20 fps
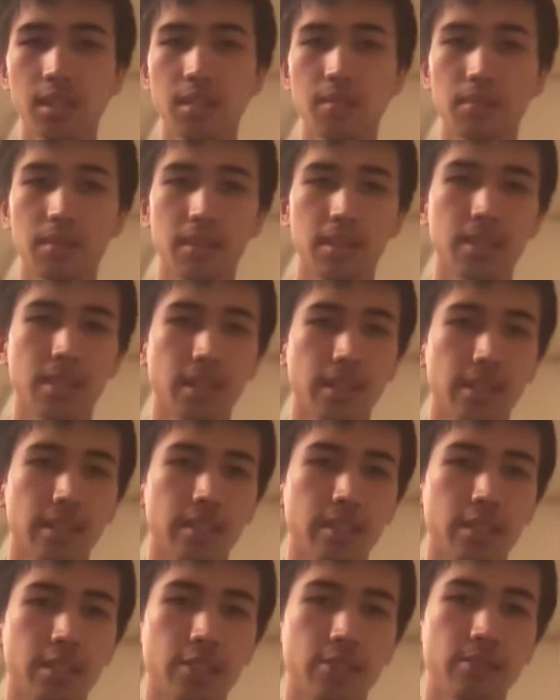What the
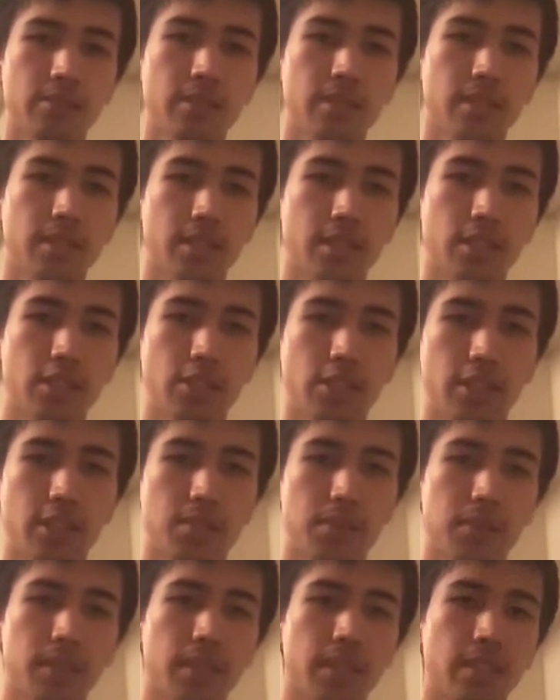satellite's doing is it's
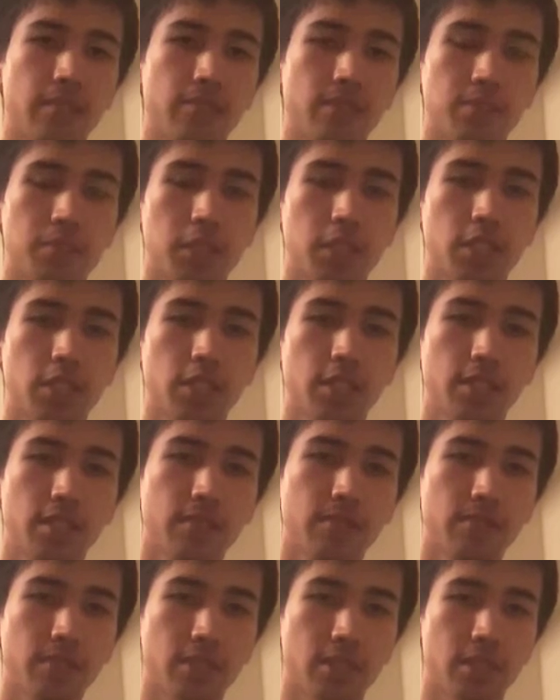transmitting information
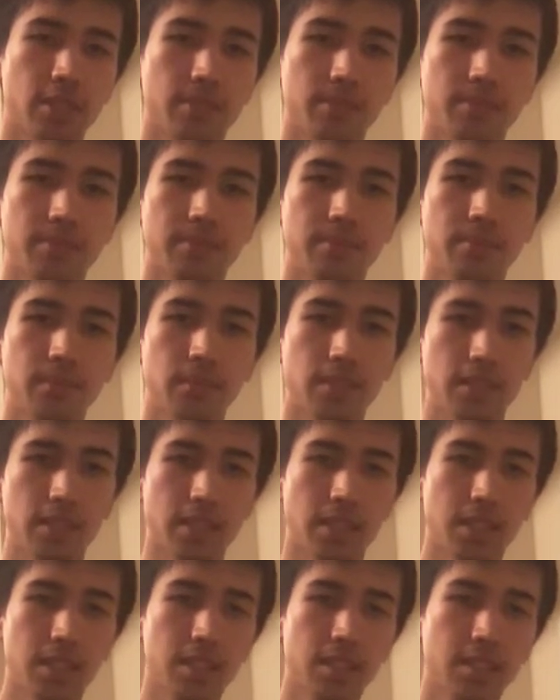from the
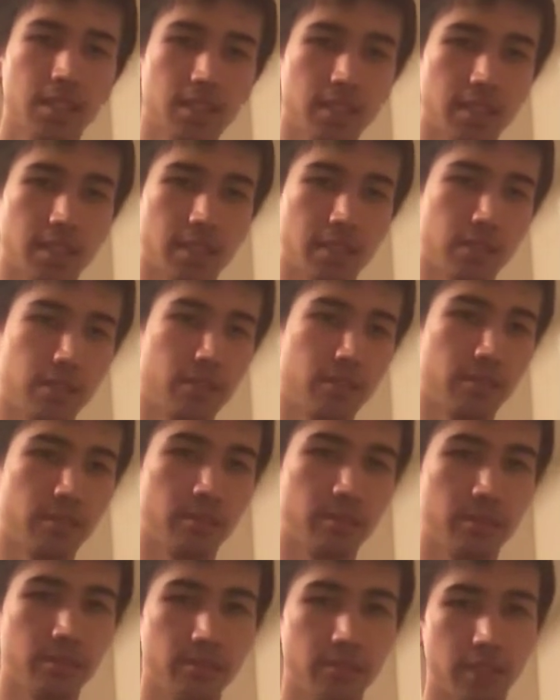satellite down to,
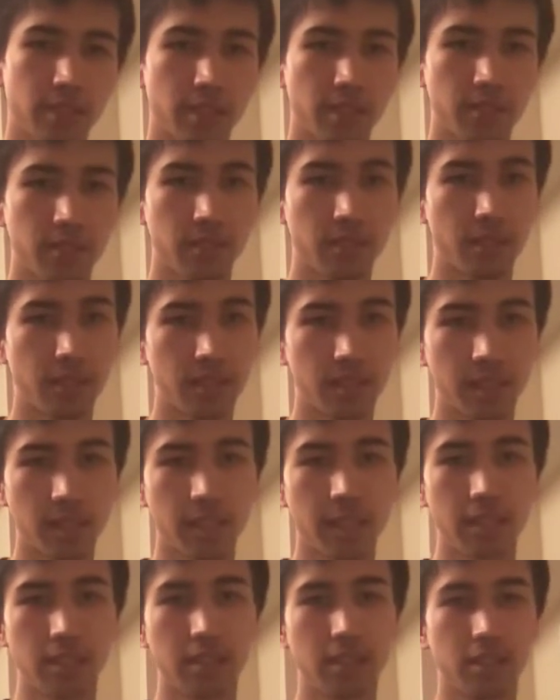for example, an
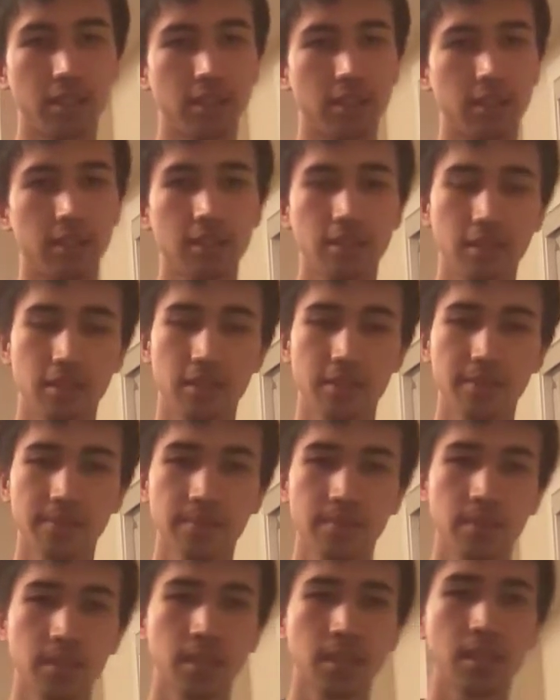antenna on the Earth.
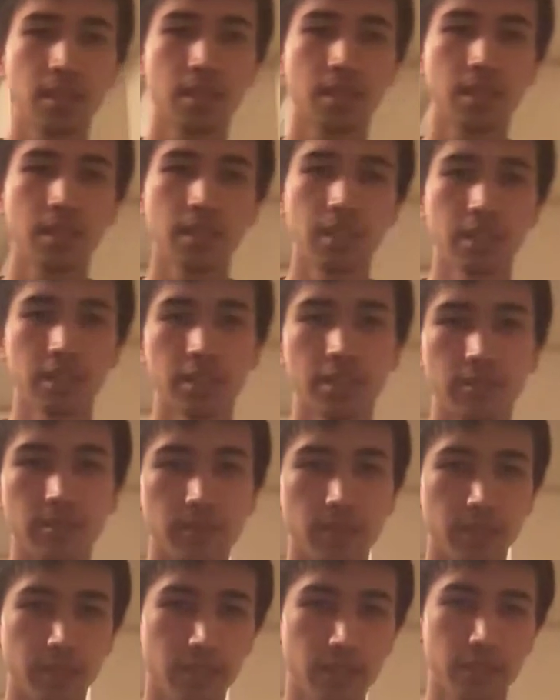And
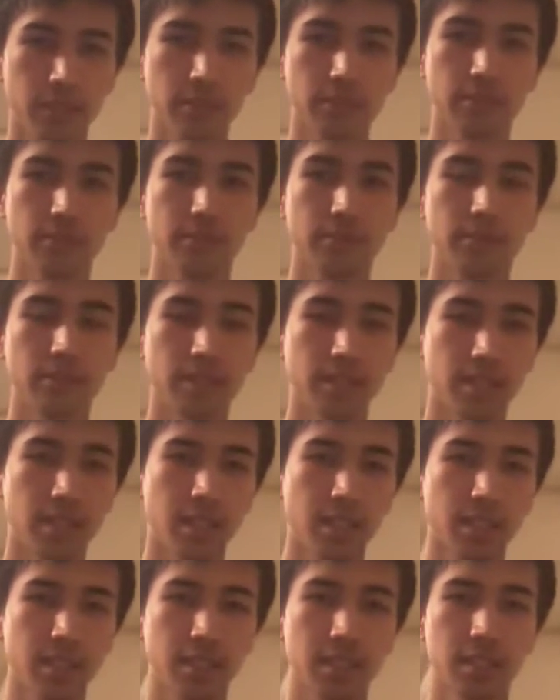when you think of a
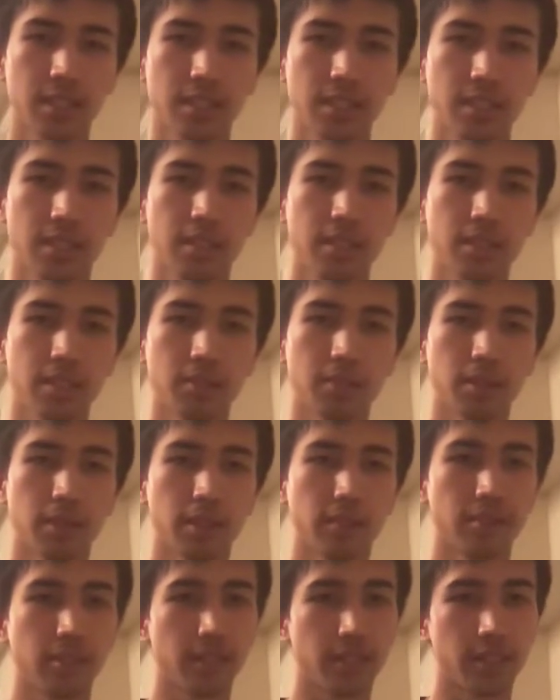satellite, you're
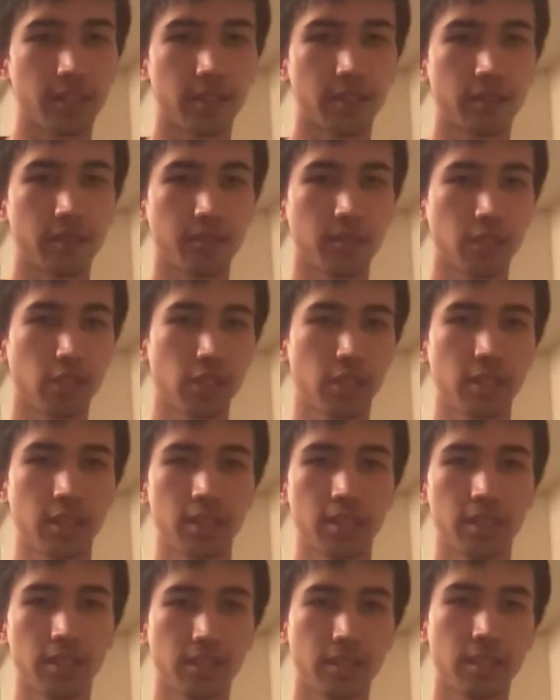probably thinking of the
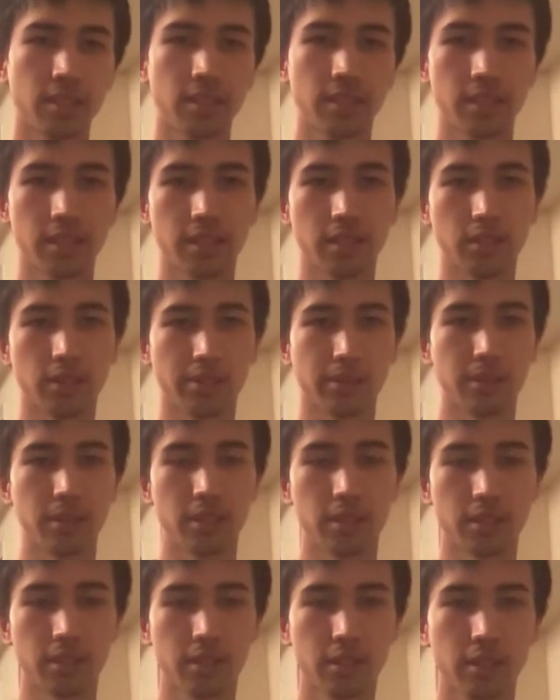machine that orbits
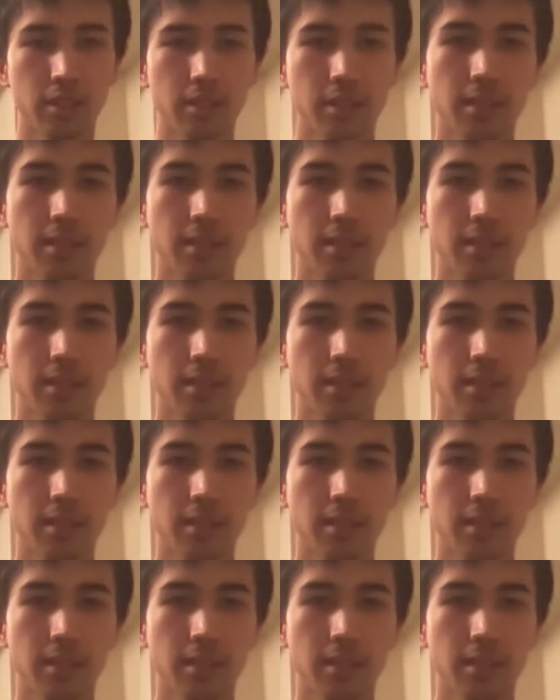the Earth.